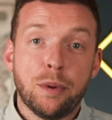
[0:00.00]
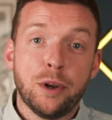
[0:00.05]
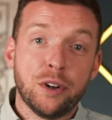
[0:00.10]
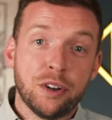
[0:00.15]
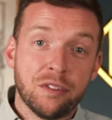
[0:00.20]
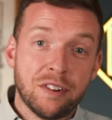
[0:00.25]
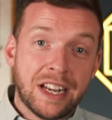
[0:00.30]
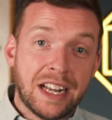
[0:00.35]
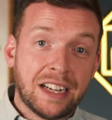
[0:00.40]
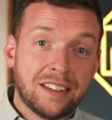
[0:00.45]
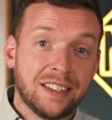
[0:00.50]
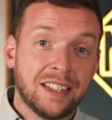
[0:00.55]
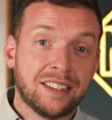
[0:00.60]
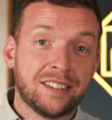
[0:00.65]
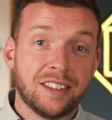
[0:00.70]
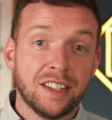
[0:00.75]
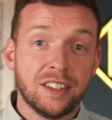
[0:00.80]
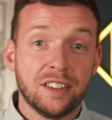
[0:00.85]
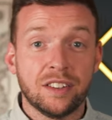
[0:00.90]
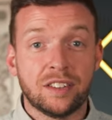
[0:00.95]
Rabuna in
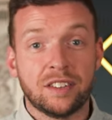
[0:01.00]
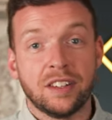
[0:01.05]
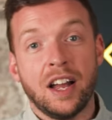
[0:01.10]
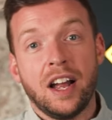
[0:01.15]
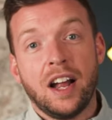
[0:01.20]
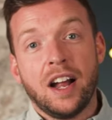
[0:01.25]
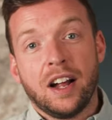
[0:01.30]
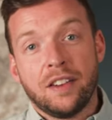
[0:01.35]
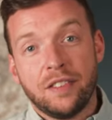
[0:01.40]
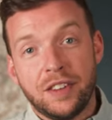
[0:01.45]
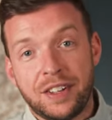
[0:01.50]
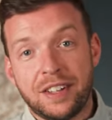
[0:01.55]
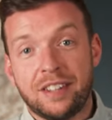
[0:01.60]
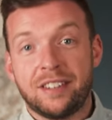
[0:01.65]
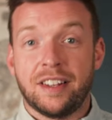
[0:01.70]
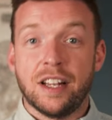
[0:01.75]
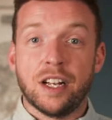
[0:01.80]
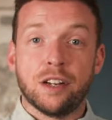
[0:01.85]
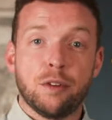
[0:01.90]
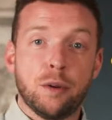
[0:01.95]
existence, the
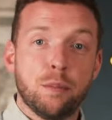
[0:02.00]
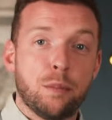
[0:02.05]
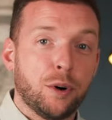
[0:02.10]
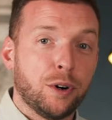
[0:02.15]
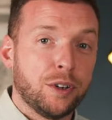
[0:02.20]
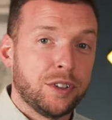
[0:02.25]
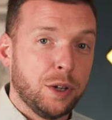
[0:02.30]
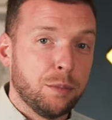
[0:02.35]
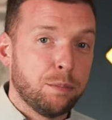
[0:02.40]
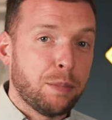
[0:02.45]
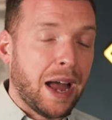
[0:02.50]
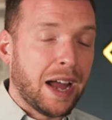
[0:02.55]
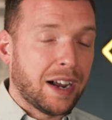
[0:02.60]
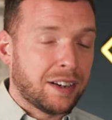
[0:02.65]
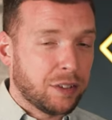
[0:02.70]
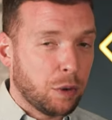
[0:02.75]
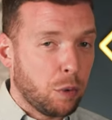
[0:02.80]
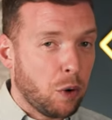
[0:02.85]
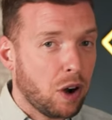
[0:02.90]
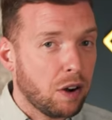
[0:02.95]
distillery bought it
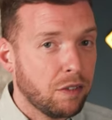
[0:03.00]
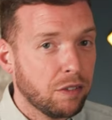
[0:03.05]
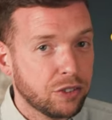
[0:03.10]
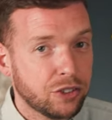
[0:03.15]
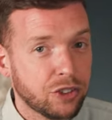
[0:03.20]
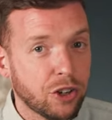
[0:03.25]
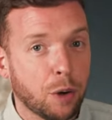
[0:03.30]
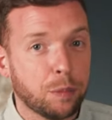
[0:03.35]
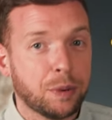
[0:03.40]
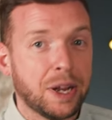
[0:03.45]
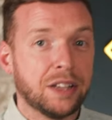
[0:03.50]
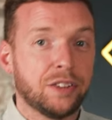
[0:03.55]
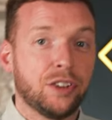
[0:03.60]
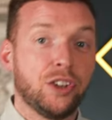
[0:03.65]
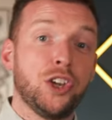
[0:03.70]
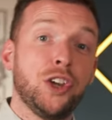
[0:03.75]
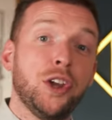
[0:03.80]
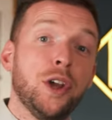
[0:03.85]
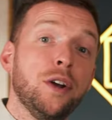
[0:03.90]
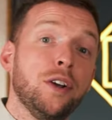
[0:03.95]
back. So our shop gets
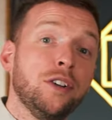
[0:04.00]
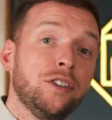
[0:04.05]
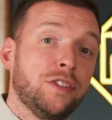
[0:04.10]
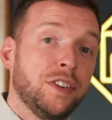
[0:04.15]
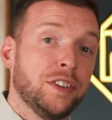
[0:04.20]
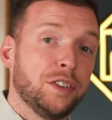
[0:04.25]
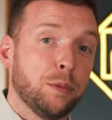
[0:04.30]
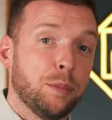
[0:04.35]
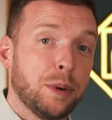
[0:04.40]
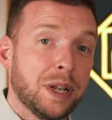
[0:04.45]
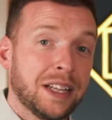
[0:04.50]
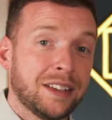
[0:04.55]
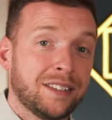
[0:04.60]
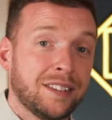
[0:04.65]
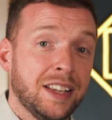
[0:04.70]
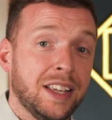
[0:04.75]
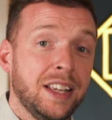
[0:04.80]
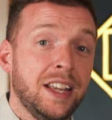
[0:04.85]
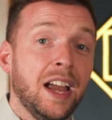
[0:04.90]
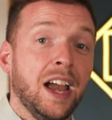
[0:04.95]
huge
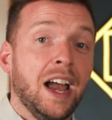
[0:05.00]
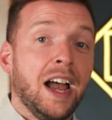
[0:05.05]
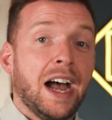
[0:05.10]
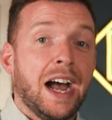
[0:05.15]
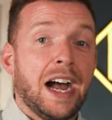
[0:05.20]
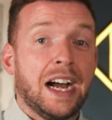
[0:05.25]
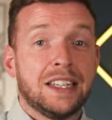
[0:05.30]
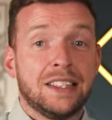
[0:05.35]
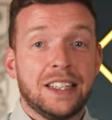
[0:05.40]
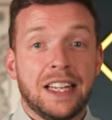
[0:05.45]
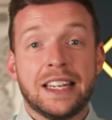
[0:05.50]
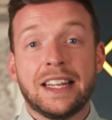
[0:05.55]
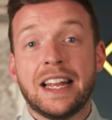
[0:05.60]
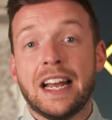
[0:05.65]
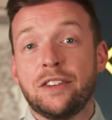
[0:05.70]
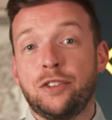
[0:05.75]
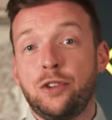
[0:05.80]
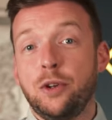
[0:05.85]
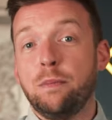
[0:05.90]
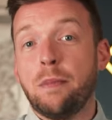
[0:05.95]
visibility and it
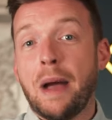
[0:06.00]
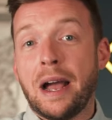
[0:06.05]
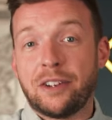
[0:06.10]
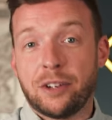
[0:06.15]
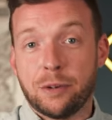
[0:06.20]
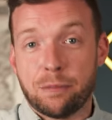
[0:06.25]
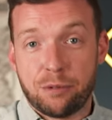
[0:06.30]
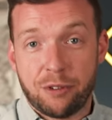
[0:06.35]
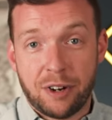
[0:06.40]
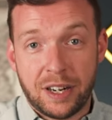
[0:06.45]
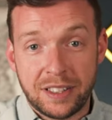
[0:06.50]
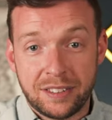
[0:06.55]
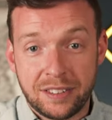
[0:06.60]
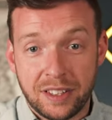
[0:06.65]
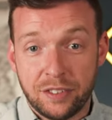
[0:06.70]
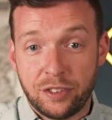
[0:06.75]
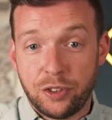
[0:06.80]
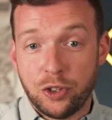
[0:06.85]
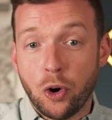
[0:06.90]
gets you better prices.